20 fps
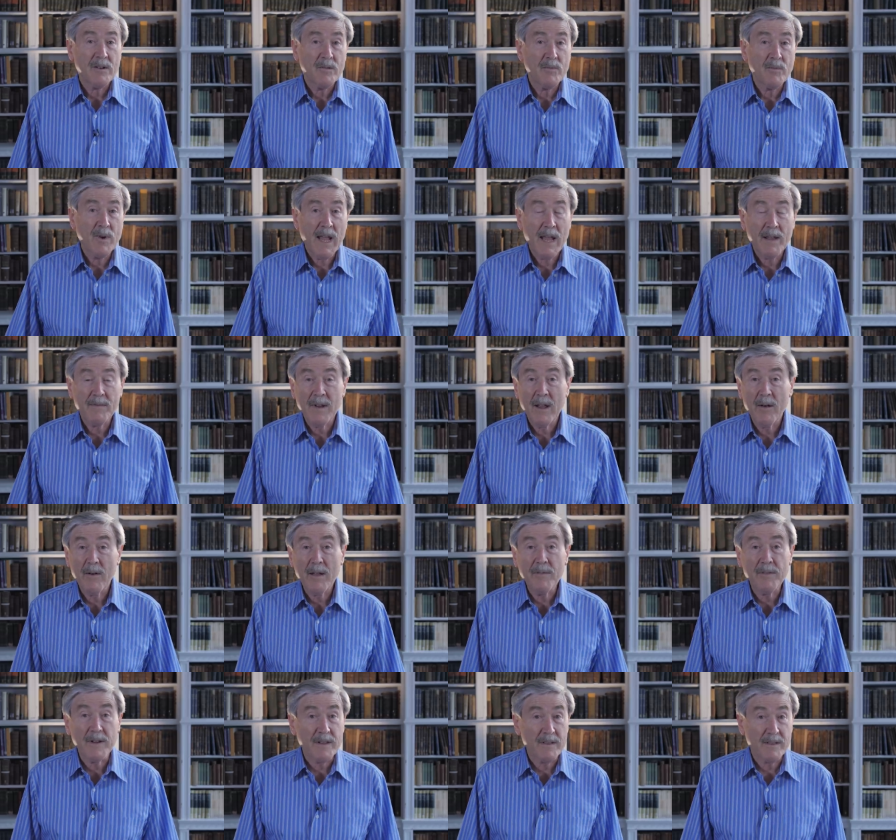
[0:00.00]
we have no
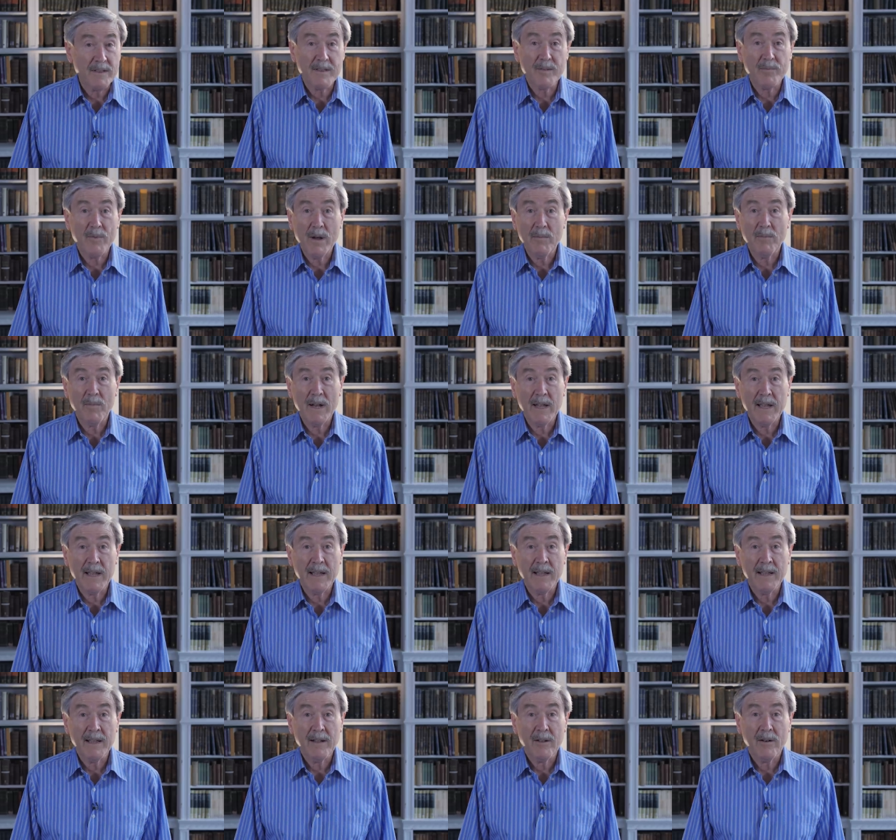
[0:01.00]
evidence one
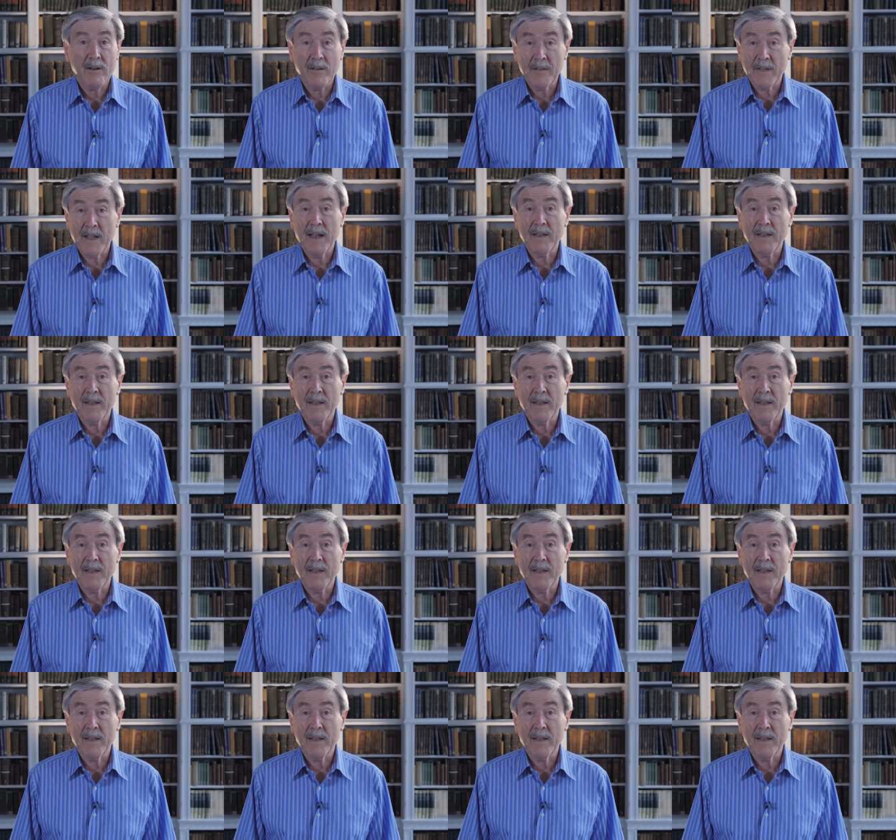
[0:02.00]
way or the